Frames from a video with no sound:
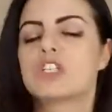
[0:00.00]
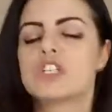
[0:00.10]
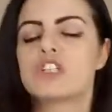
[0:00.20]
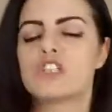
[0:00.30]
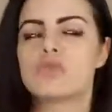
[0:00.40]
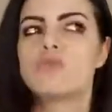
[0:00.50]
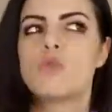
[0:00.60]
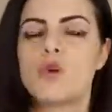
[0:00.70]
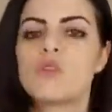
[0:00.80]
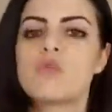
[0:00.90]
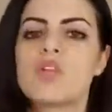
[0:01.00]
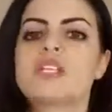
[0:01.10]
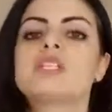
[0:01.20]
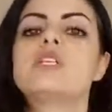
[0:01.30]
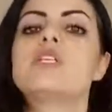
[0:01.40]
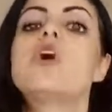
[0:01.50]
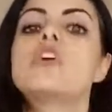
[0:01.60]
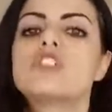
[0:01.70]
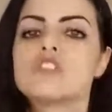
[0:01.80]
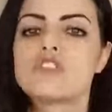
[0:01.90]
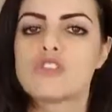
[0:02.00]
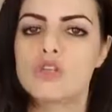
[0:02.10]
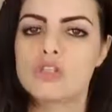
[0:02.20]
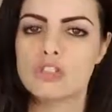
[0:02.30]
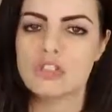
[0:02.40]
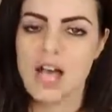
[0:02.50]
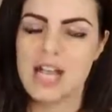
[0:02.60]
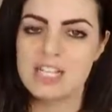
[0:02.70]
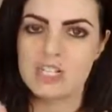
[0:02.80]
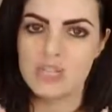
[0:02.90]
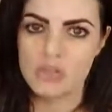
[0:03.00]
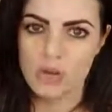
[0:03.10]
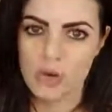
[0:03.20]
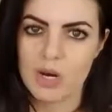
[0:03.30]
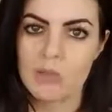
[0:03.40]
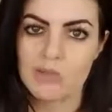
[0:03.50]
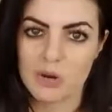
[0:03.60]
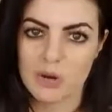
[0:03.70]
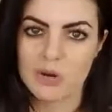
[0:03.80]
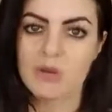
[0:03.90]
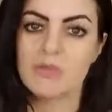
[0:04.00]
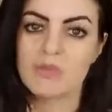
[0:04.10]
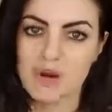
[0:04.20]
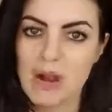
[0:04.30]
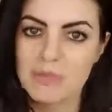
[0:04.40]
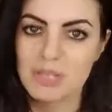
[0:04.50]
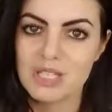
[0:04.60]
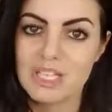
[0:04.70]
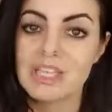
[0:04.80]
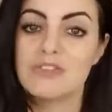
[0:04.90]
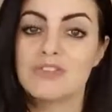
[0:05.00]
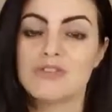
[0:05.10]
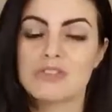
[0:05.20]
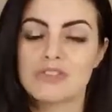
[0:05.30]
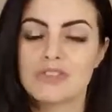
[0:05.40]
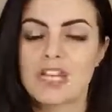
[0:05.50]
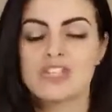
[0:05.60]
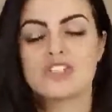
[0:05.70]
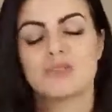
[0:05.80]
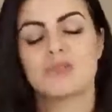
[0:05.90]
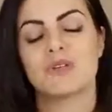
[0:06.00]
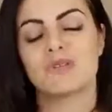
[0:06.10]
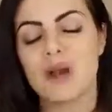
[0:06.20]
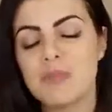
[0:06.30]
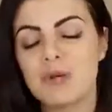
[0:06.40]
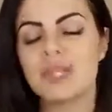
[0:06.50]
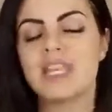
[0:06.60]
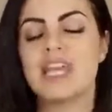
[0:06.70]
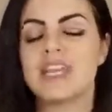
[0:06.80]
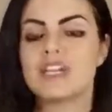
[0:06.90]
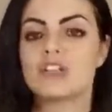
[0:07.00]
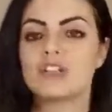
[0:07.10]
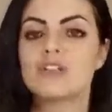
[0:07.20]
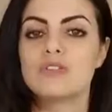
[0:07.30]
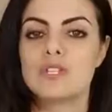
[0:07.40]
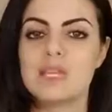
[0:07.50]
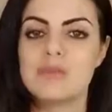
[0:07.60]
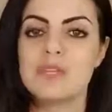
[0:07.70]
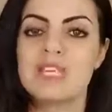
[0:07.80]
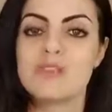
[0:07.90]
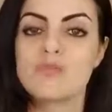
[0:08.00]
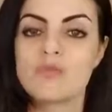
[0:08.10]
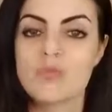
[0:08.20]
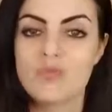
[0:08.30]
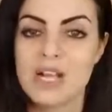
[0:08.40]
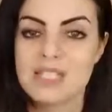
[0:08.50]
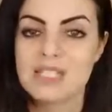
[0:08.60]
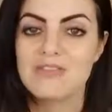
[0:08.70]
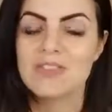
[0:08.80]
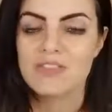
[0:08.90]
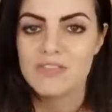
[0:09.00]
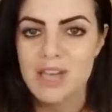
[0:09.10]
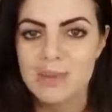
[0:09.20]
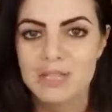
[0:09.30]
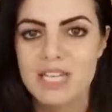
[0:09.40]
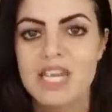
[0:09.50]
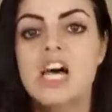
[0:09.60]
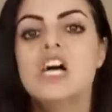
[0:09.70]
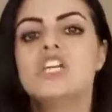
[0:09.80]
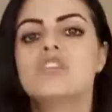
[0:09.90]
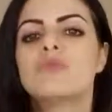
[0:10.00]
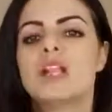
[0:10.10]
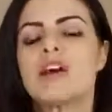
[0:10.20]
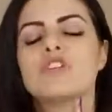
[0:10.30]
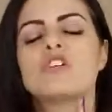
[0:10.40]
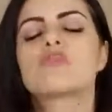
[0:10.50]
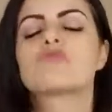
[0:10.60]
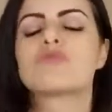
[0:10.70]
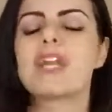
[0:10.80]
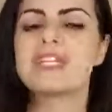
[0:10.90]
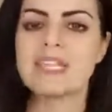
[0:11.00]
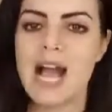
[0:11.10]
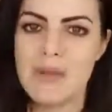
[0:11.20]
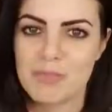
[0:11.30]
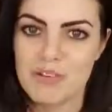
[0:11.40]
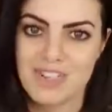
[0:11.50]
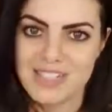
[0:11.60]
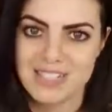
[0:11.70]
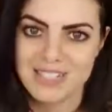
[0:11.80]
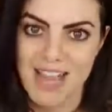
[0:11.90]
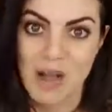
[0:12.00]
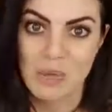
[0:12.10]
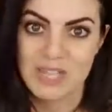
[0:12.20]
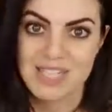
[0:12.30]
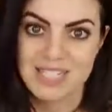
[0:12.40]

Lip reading: which is just more reason to socialize your bird properly. If you socialize your bird properly and include him in the rest of the family, you will have a great time preventing that with